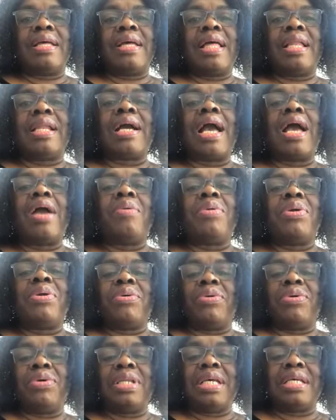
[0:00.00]
I'll carry
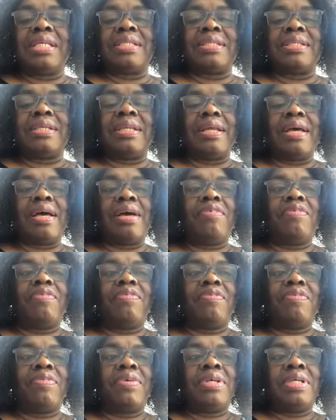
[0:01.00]
on. I still have
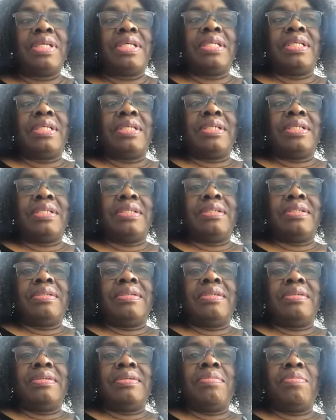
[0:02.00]

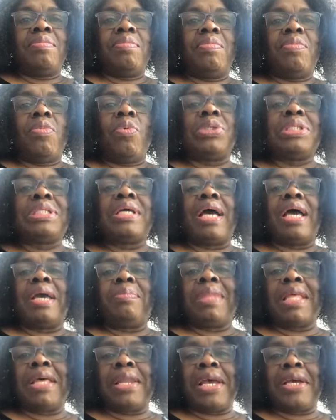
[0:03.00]
more
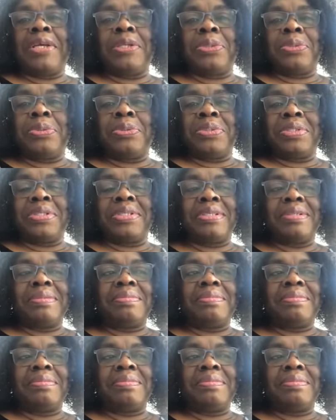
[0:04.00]
time than I thought.